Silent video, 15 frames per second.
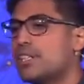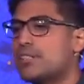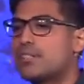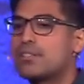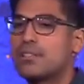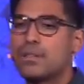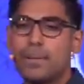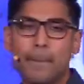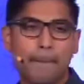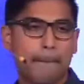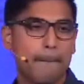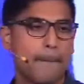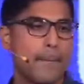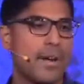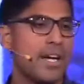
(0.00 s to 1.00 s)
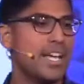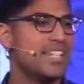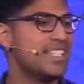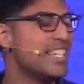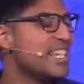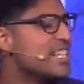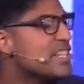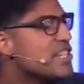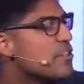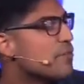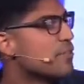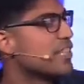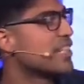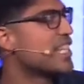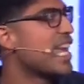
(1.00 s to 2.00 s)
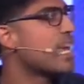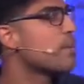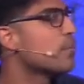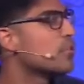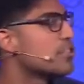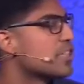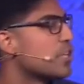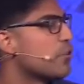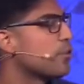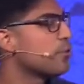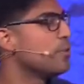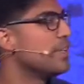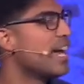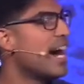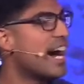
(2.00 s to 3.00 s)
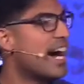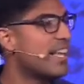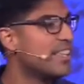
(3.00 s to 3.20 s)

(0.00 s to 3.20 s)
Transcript: He says, it's easier for the camel to go through an